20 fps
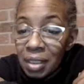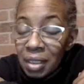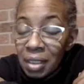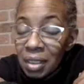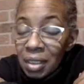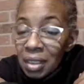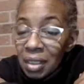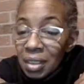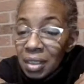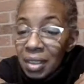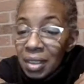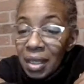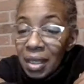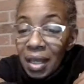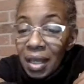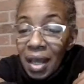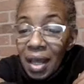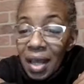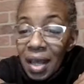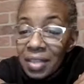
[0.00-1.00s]
yeah,
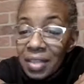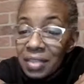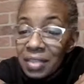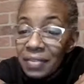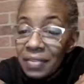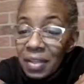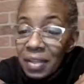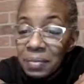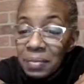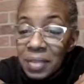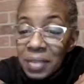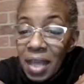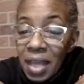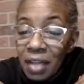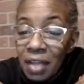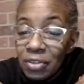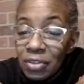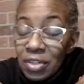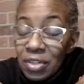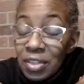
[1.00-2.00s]
I developed an
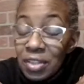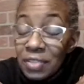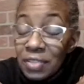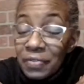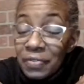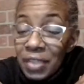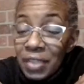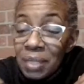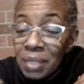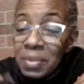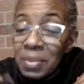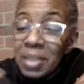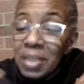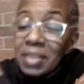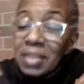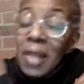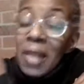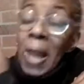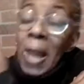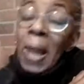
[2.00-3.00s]
allergy, and it's funny
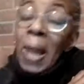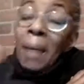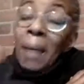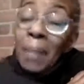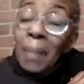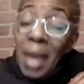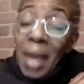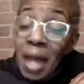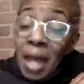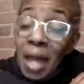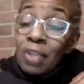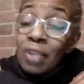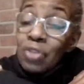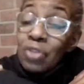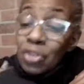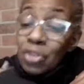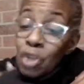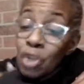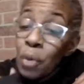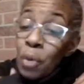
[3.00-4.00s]
because my allergist
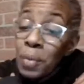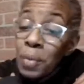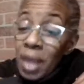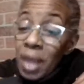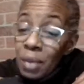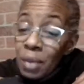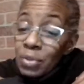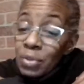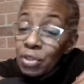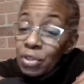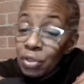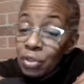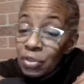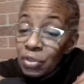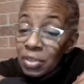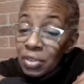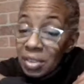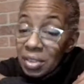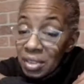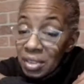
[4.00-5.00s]
told me I was allergic
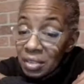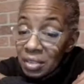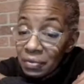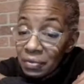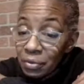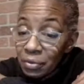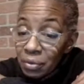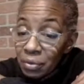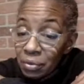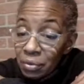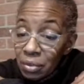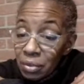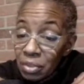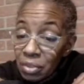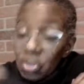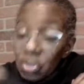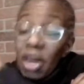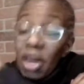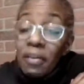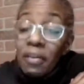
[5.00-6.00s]
to seafood,
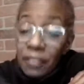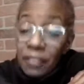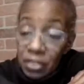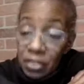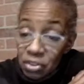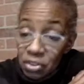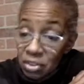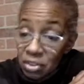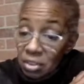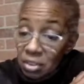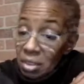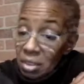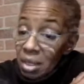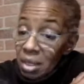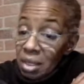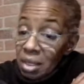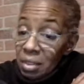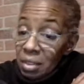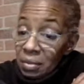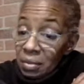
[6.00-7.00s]
shellfish,
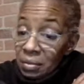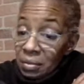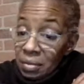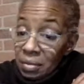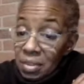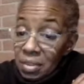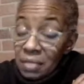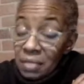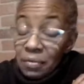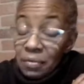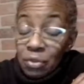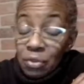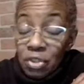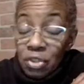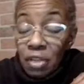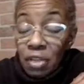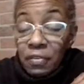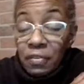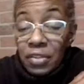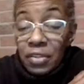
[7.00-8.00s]
not seafood,
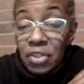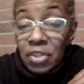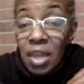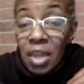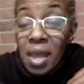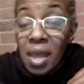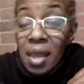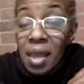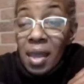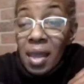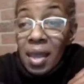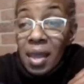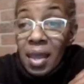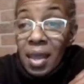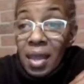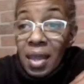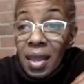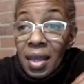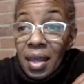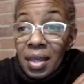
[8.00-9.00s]
shellfish.
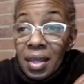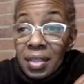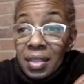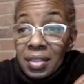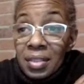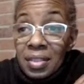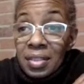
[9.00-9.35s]
And